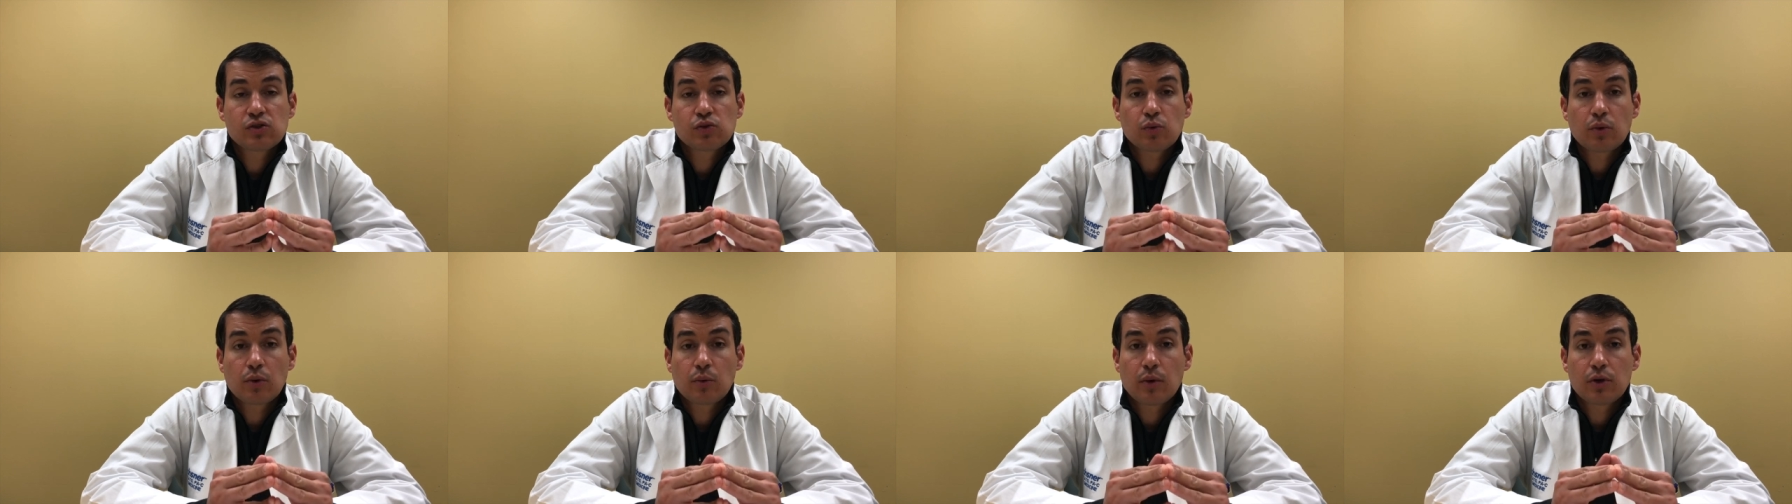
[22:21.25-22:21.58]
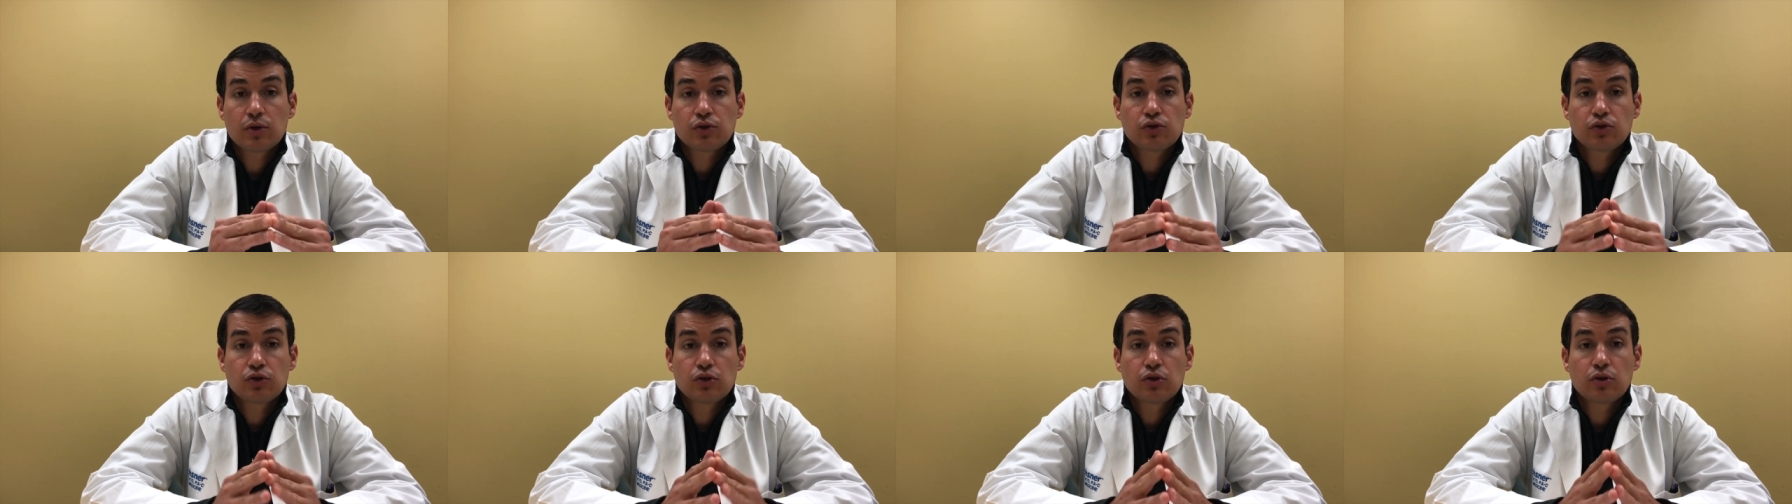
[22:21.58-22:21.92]
we
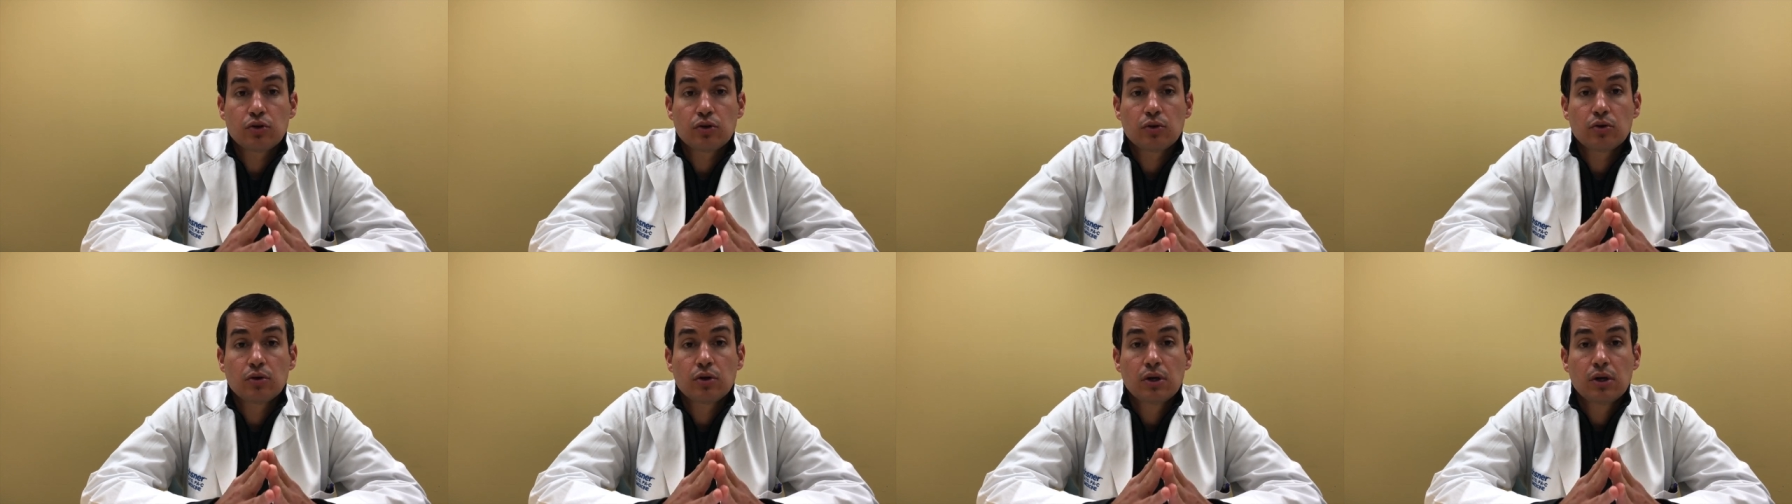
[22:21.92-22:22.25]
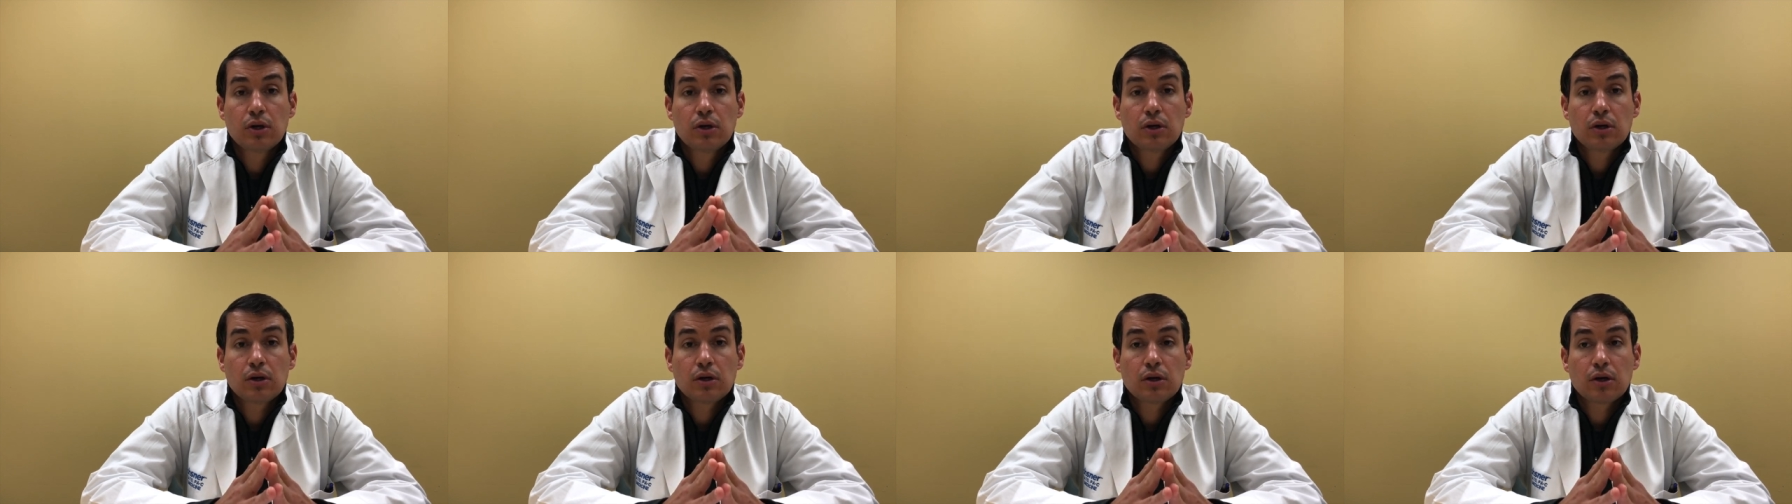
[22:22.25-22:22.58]
want you
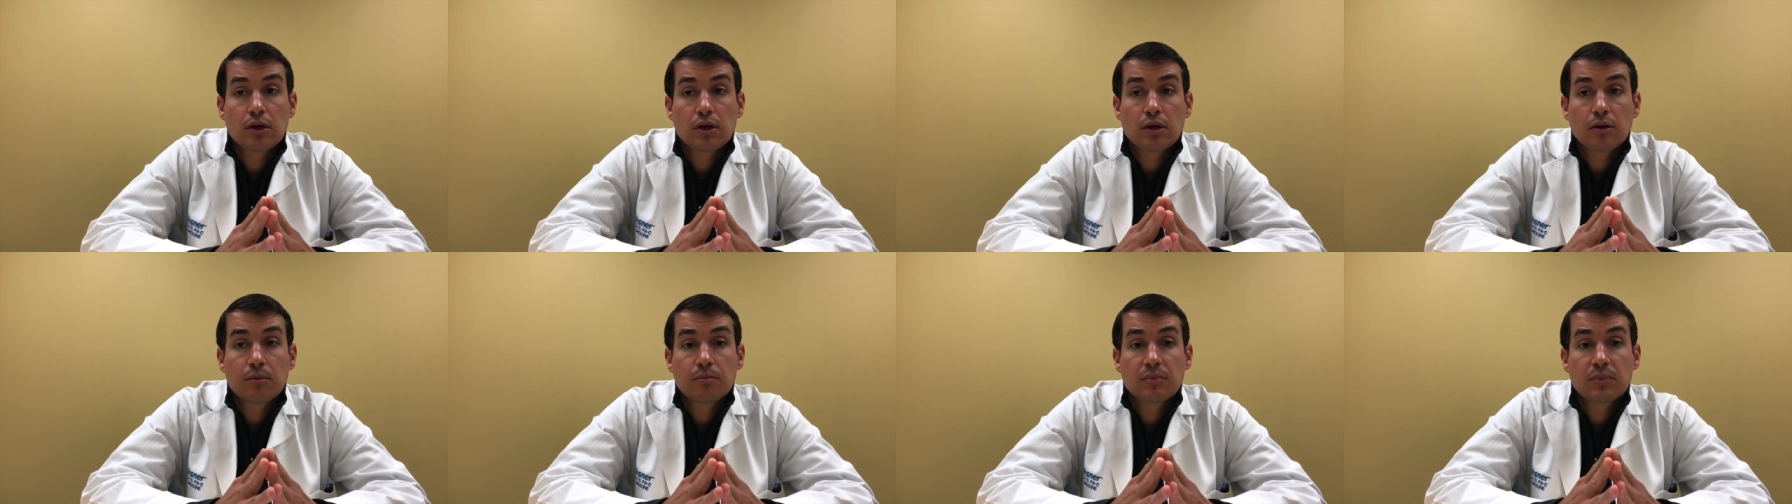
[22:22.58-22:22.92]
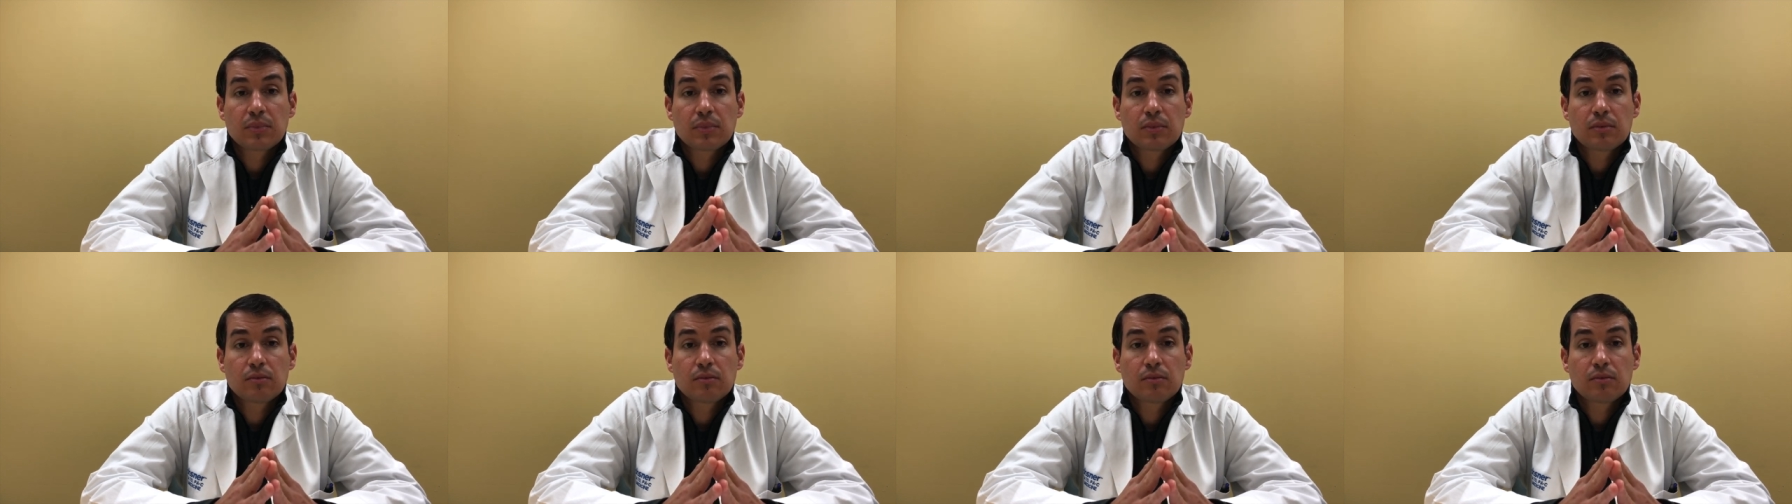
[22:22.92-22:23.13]
to